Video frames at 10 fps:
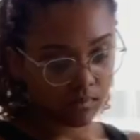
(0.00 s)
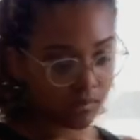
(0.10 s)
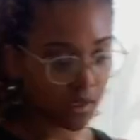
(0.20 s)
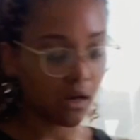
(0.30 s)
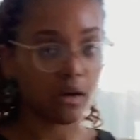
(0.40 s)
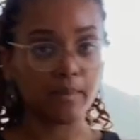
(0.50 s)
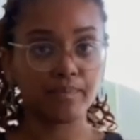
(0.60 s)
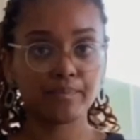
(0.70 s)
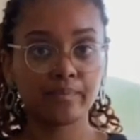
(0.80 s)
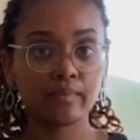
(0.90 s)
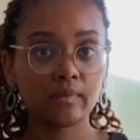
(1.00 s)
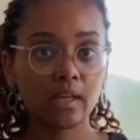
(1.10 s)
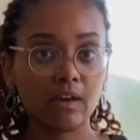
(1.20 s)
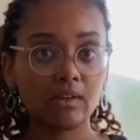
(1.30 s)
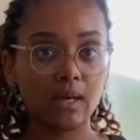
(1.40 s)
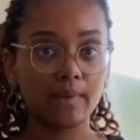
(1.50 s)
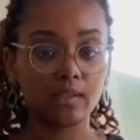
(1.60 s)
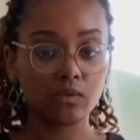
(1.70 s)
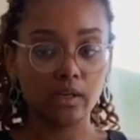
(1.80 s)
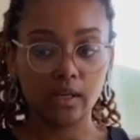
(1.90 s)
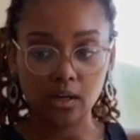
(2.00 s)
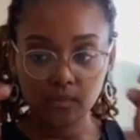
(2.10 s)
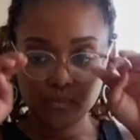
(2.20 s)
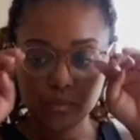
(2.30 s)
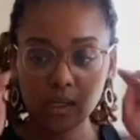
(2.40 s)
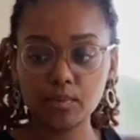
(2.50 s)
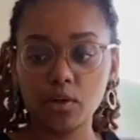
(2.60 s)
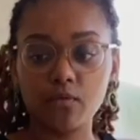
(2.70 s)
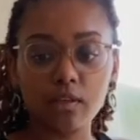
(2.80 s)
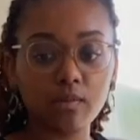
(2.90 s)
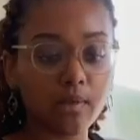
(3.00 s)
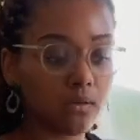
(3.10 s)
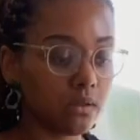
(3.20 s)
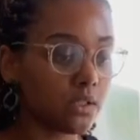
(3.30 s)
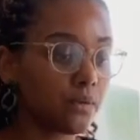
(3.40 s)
All right, have napkins right here. Not perfect, but it'll do.